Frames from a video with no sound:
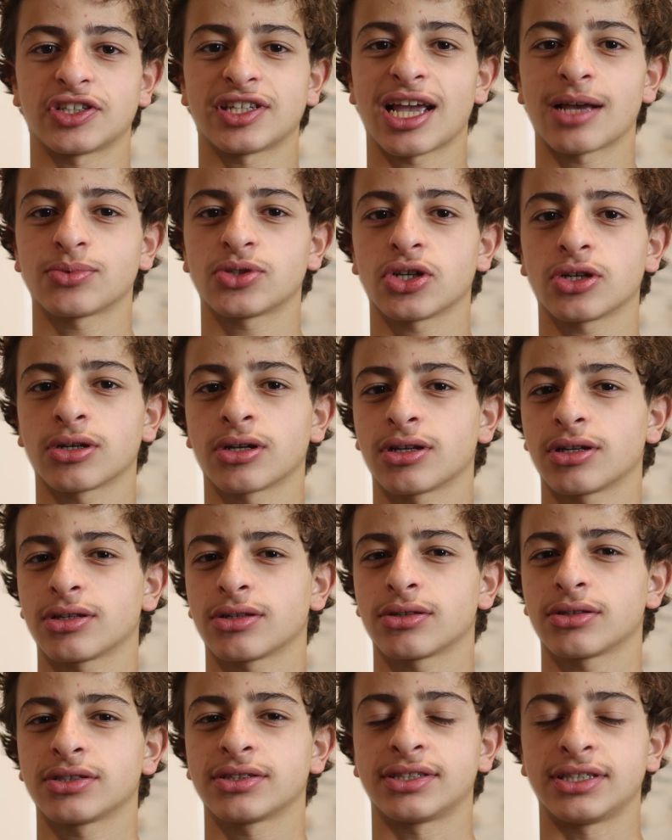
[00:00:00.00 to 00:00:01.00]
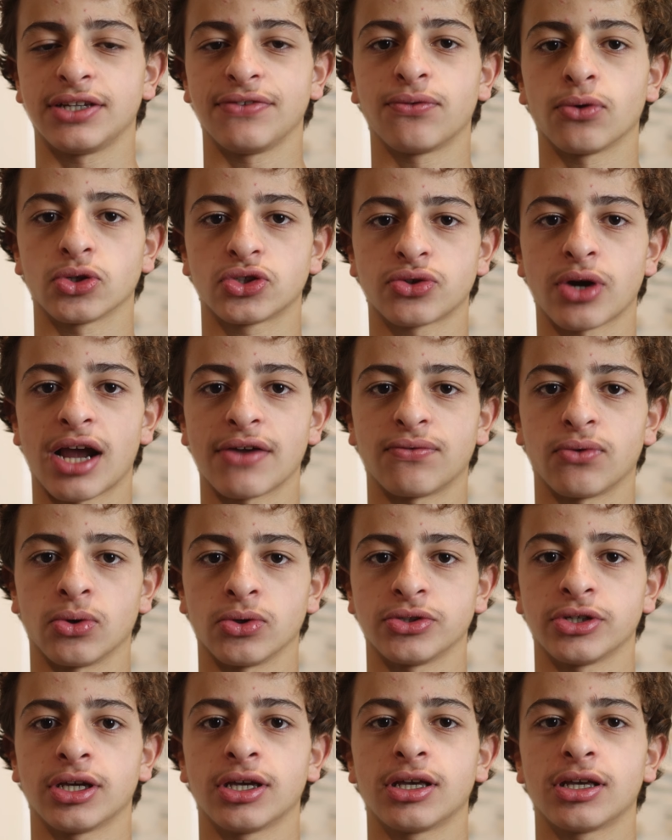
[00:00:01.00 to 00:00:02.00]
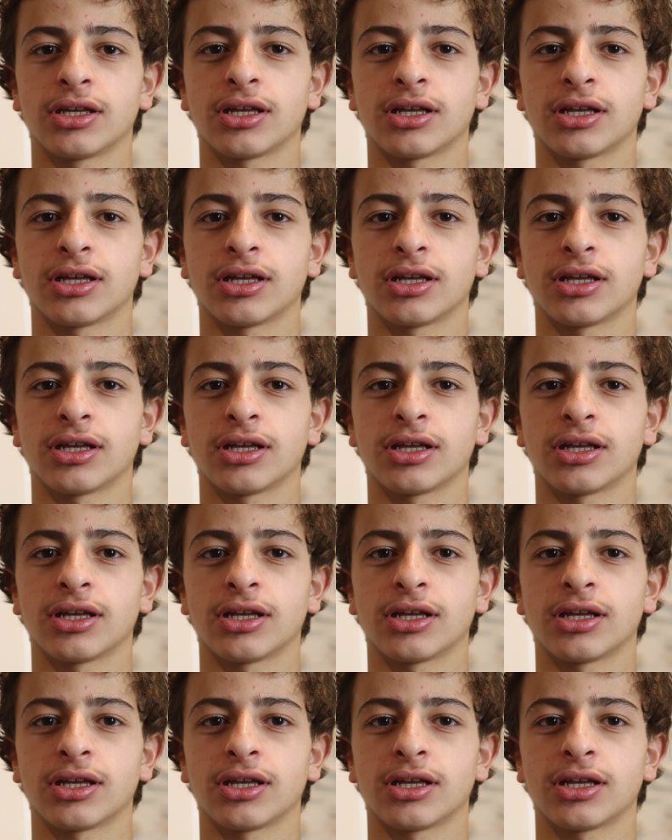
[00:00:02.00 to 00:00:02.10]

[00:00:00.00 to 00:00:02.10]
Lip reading: the Samsung Z Fold Trifold.